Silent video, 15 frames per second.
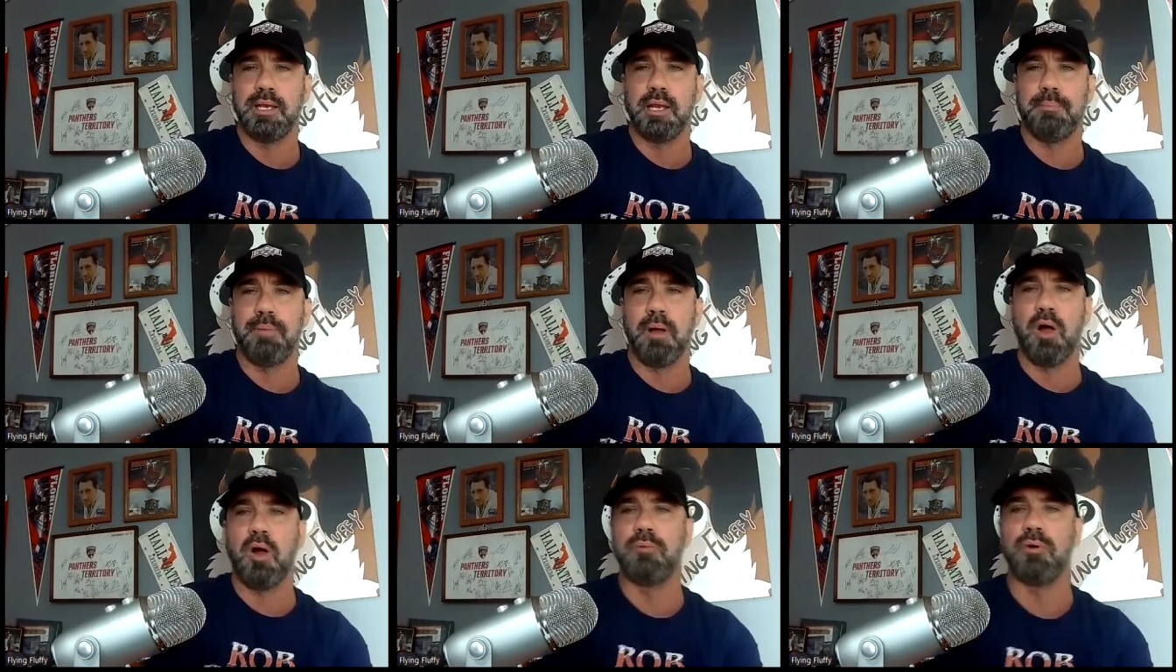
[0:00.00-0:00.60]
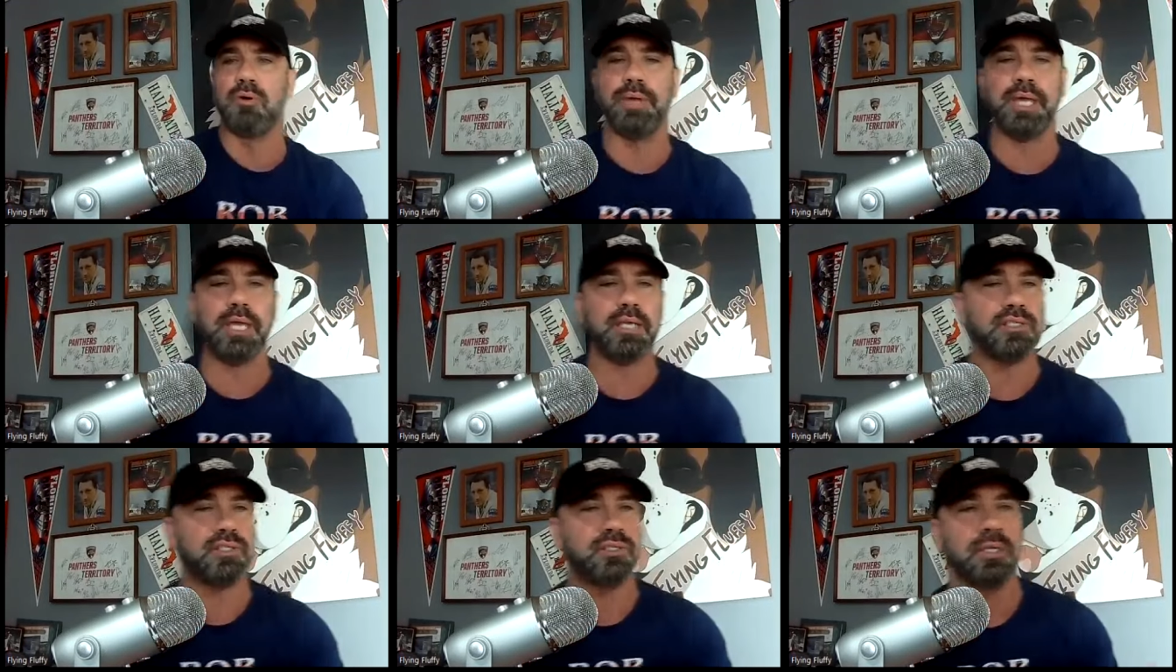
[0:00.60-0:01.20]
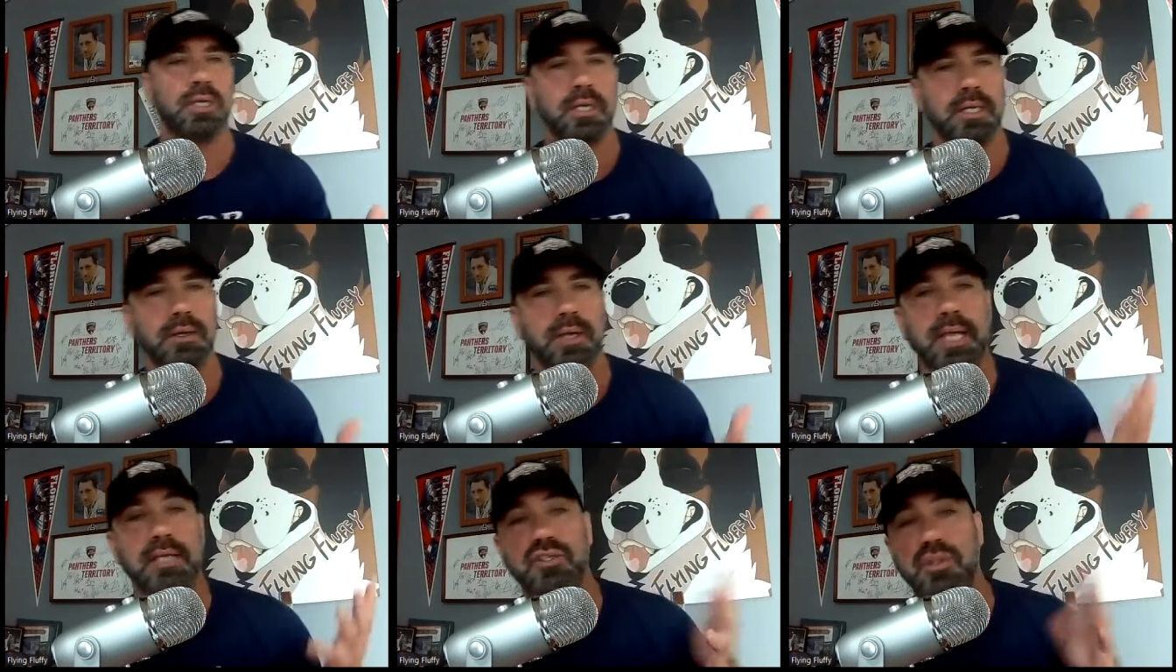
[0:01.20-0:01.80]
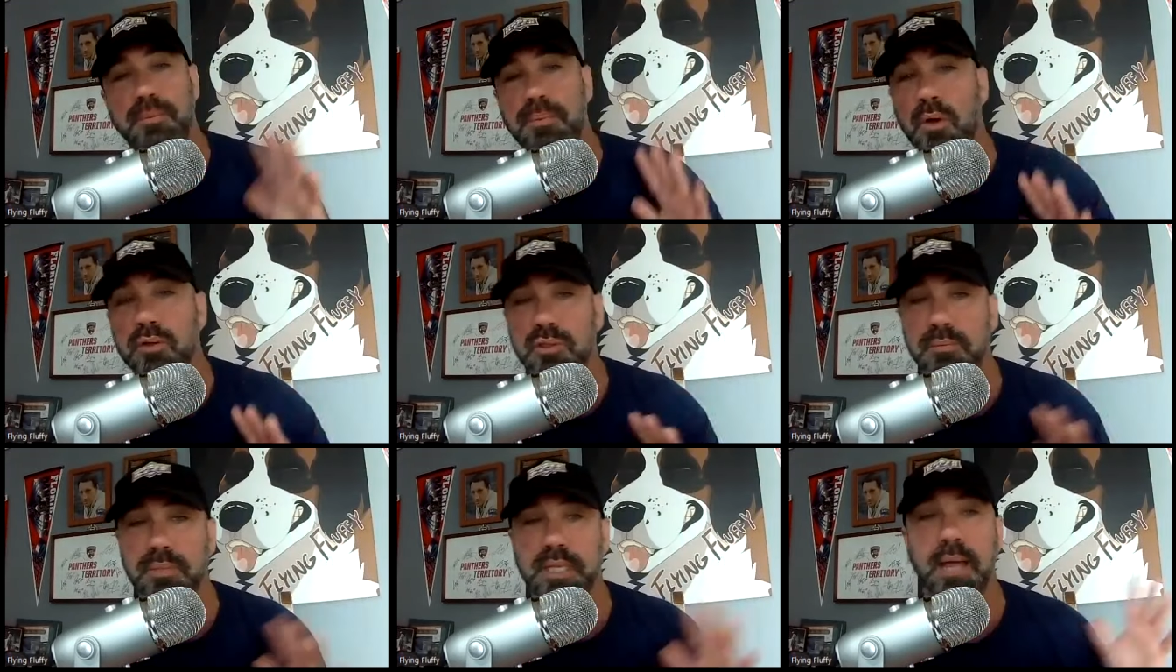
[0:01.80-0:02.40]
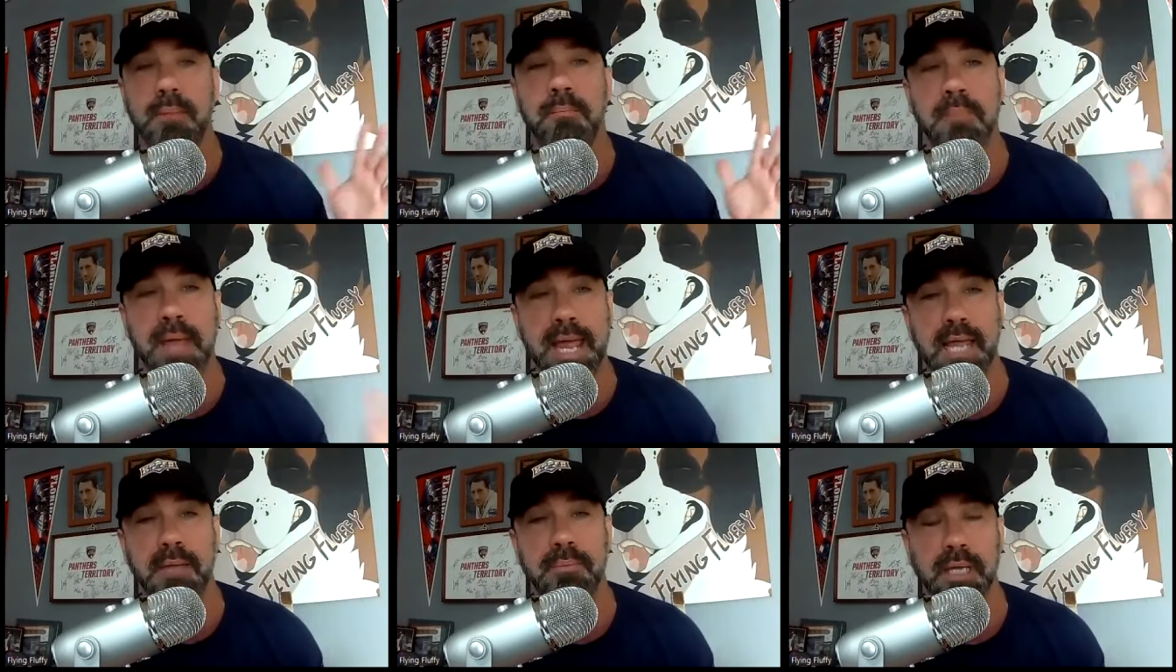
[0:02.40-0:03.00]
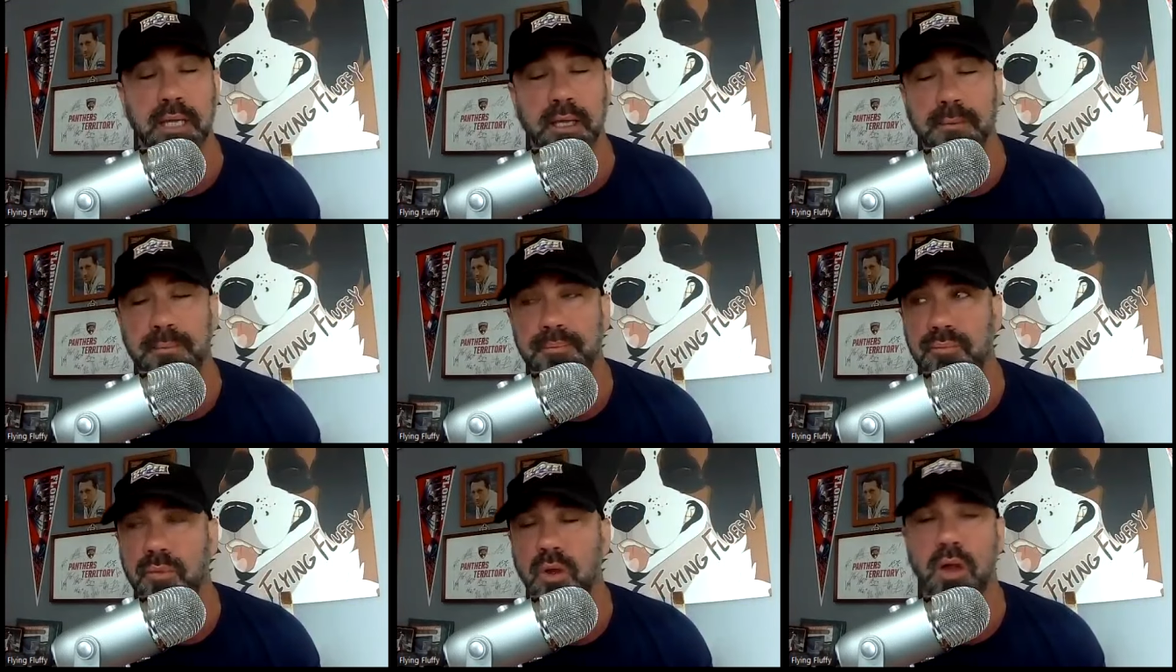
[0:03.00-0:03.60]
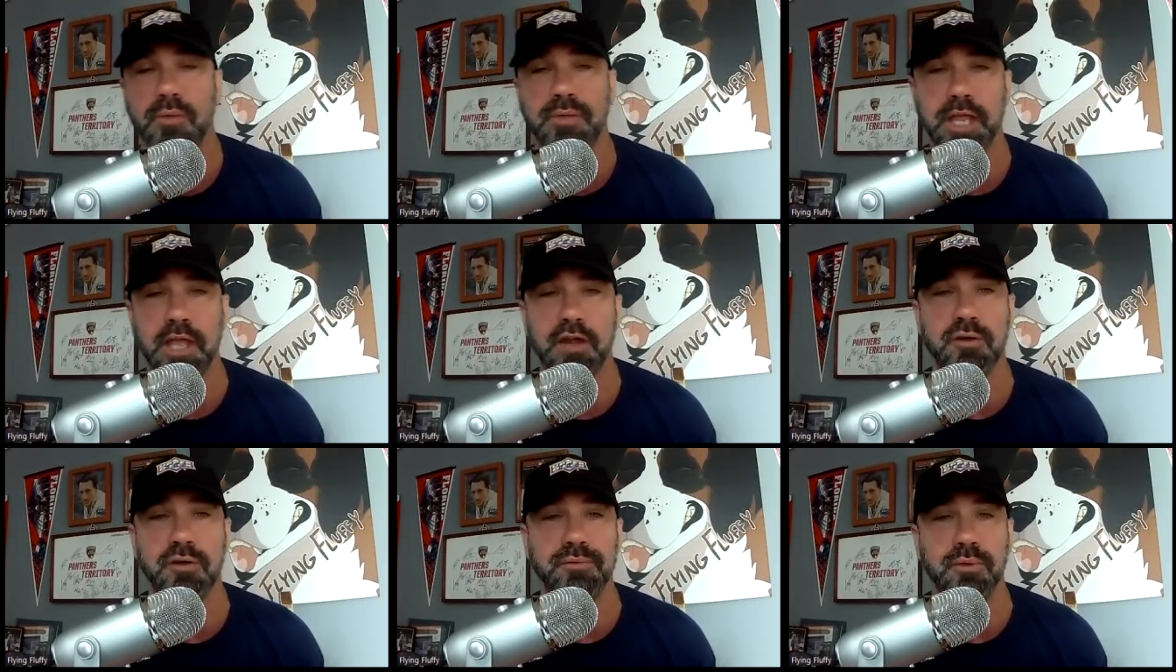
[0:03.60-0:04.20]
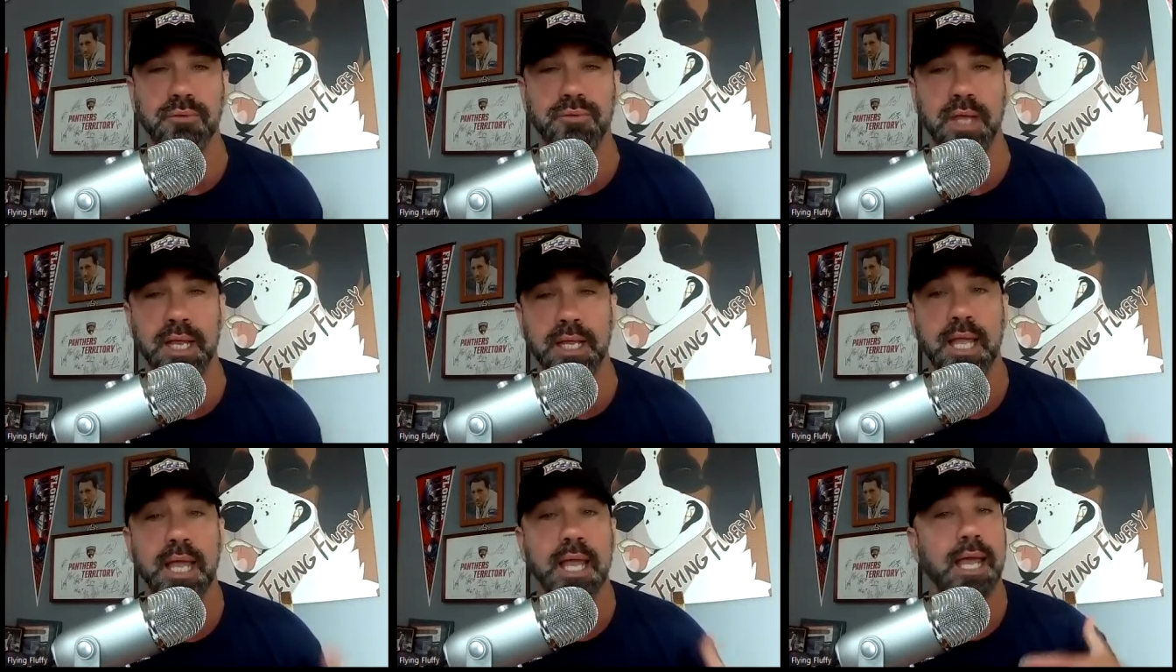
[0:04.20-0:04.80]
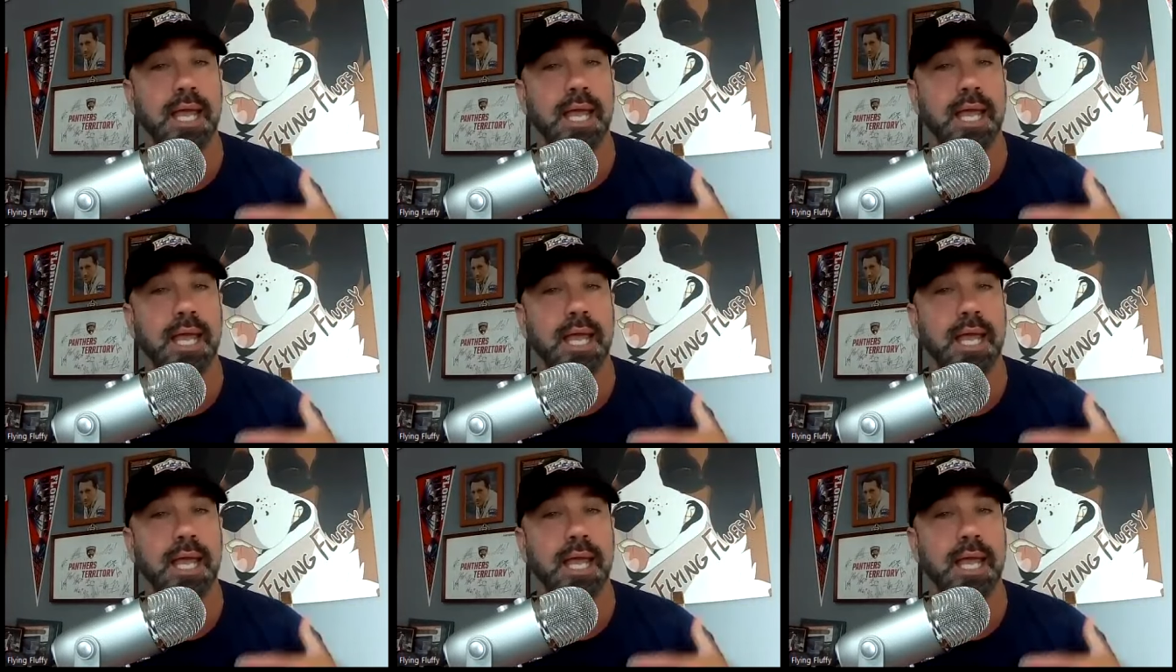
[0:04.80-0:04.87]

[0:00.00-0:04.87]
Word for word: Now, Paul Maurice is supposedly a maybe on the interview thing.